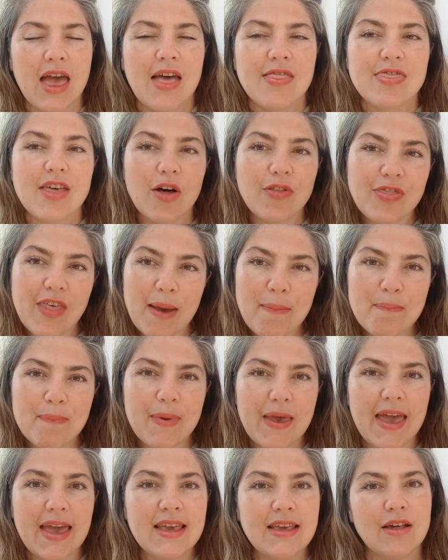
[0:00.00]
There'll then
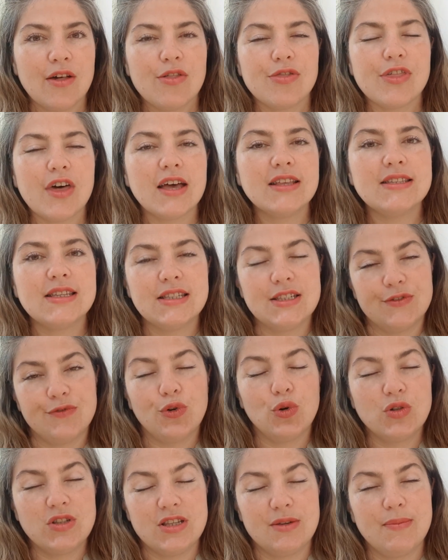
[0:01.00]
be 30 to
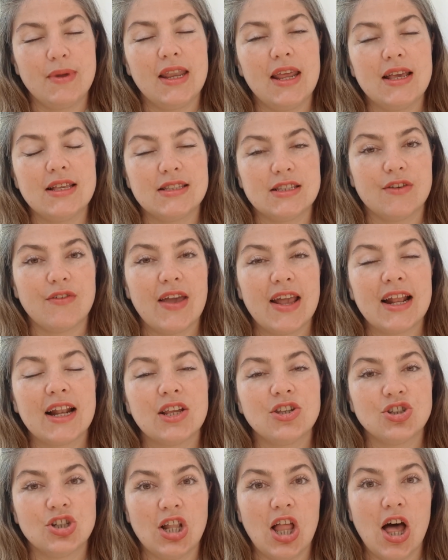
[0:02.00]
40 minutes of
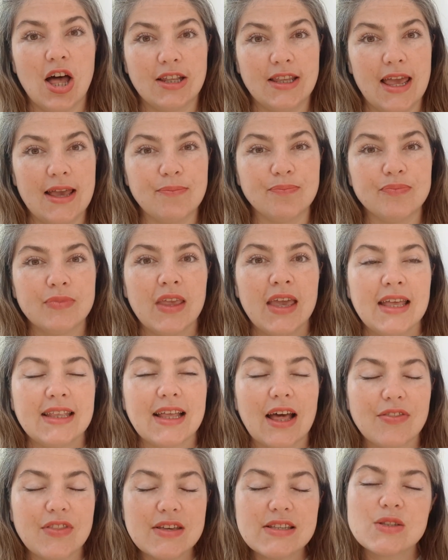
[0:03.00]
English learning.
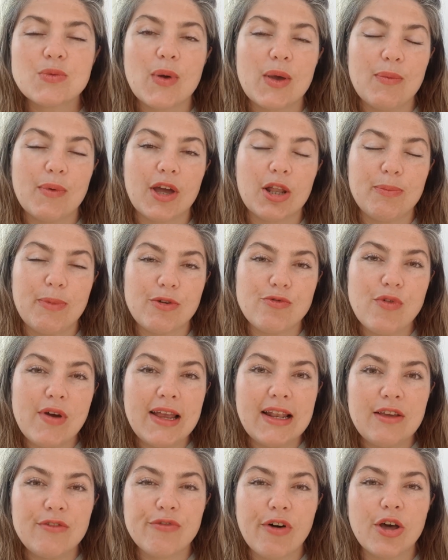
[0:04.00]
Now this week we're going to be
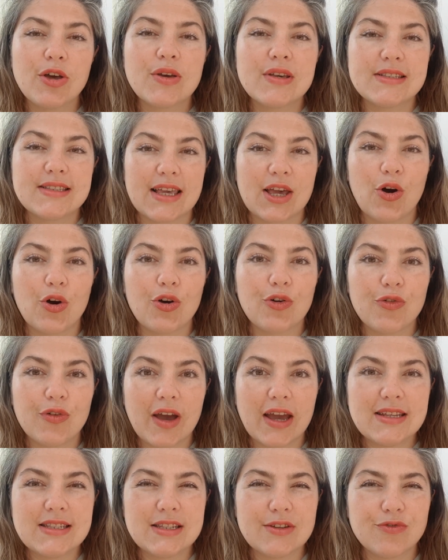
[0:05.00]
really focusing on
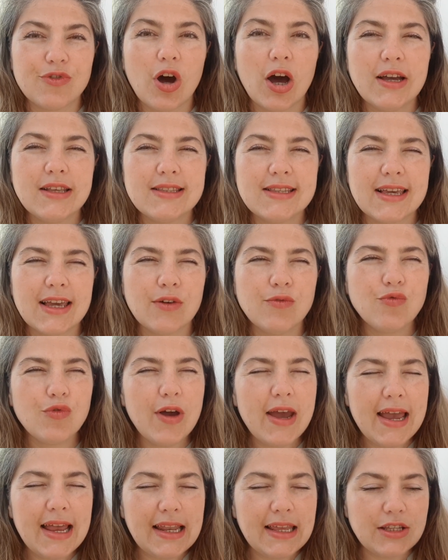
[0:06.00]
creative writing and
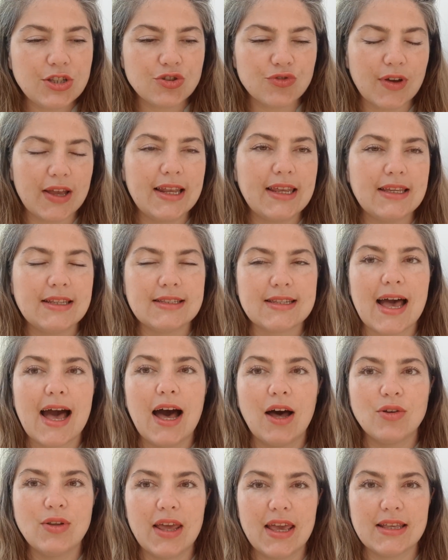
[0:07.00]
really drilling
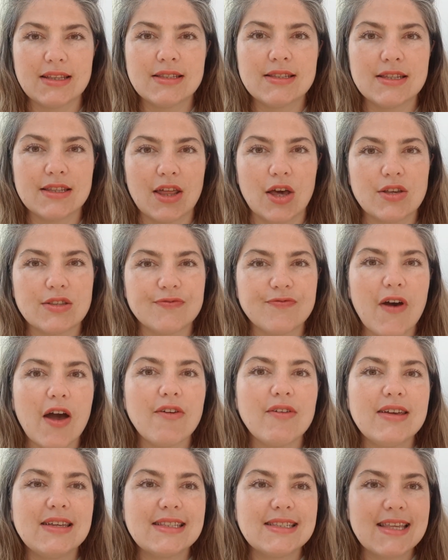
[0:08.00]
down into those
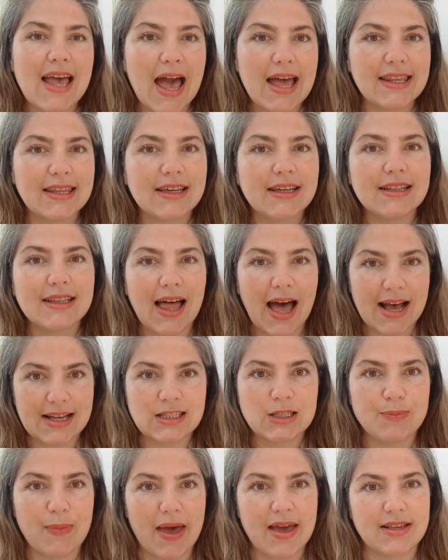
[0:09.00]
very technical
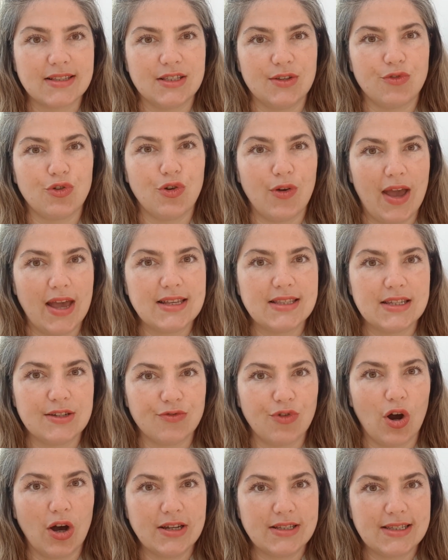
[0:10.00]
aspects of creative
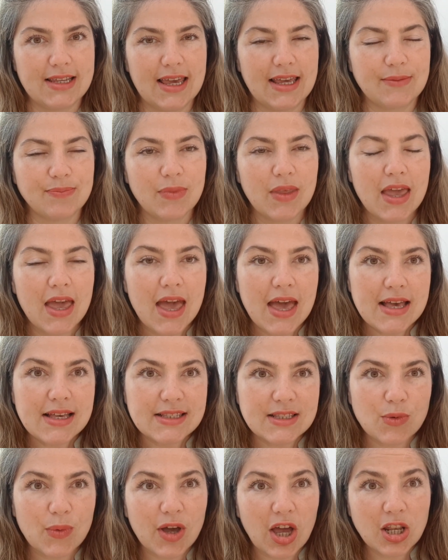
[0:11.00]
writing.
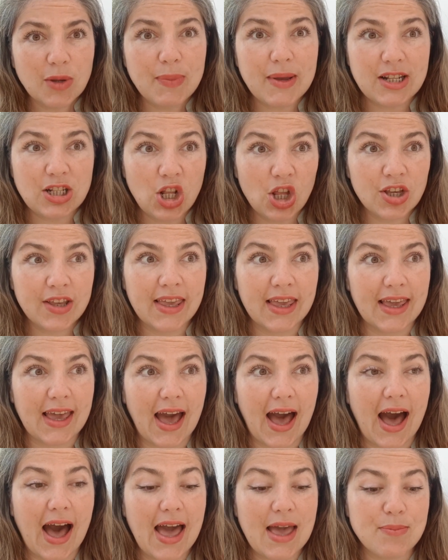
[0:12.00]
So we're going to be looking
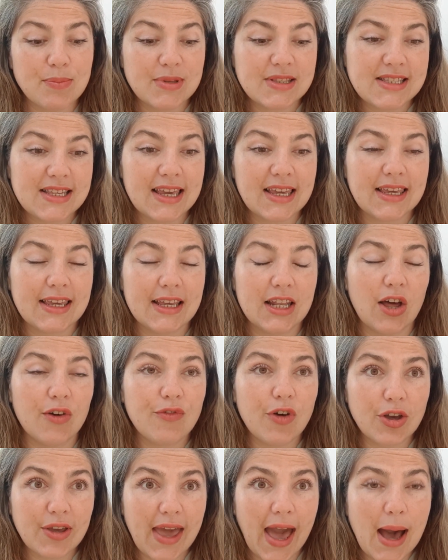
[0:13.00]
at, in particular,
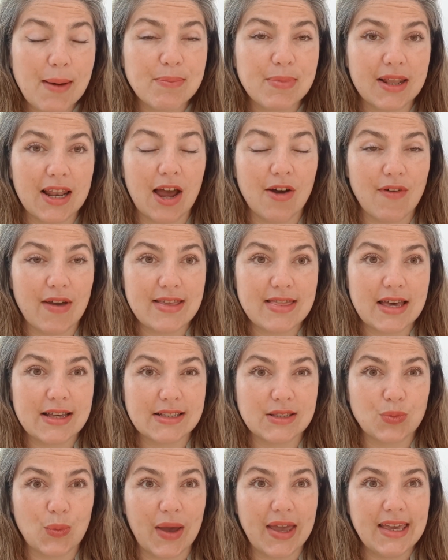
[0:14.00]
vocabulary
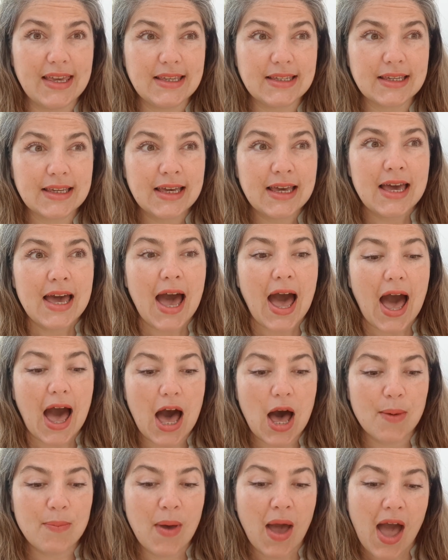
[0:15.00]
this week.
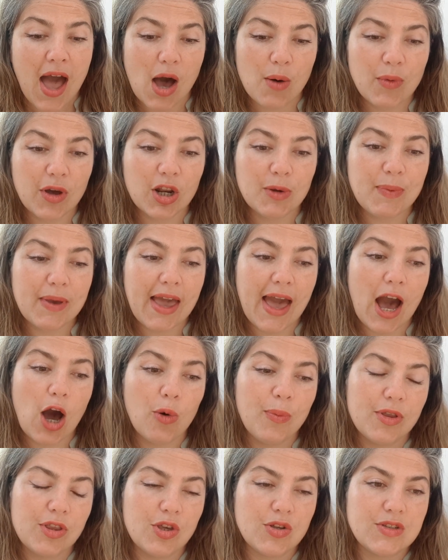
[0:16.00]
And we're going to be
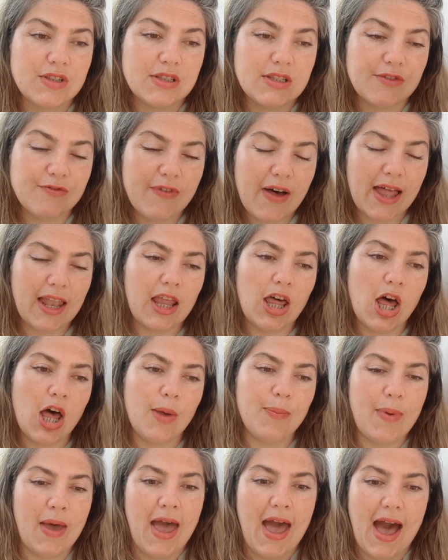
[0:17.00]
helping you to
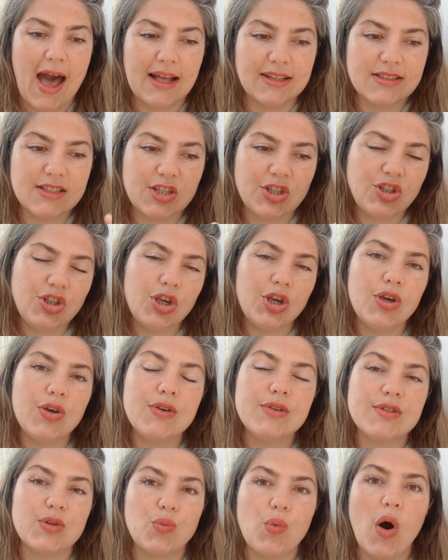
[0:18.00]
develop and to
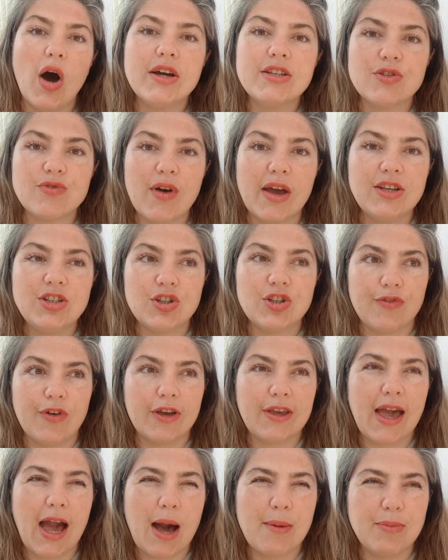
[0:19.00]
use a wide range of
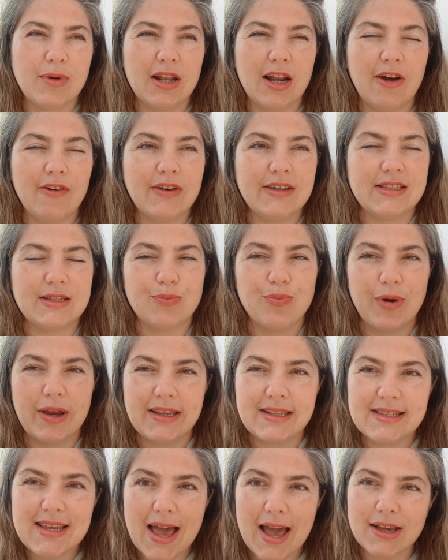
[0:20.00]
vocabulary to
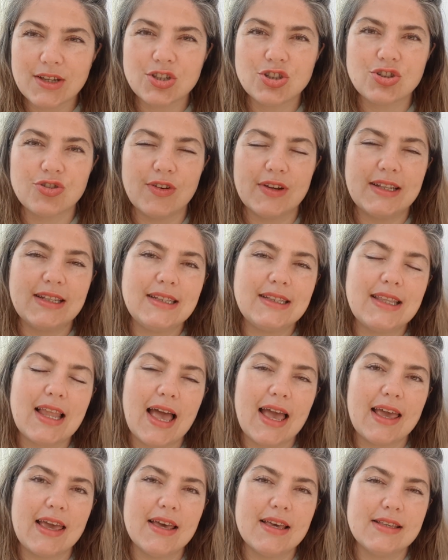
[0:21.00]
bring texture and
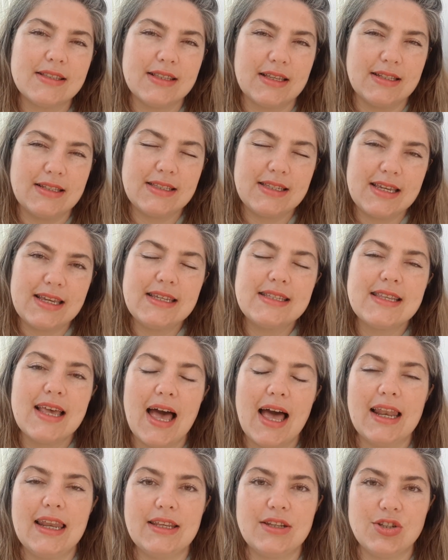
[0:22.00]
layers and
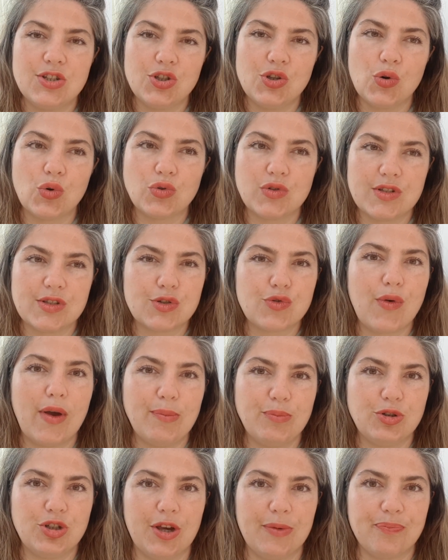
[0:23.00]
detail into your
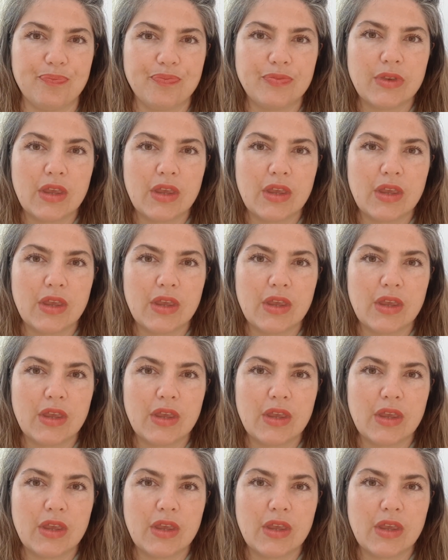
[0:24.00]
description.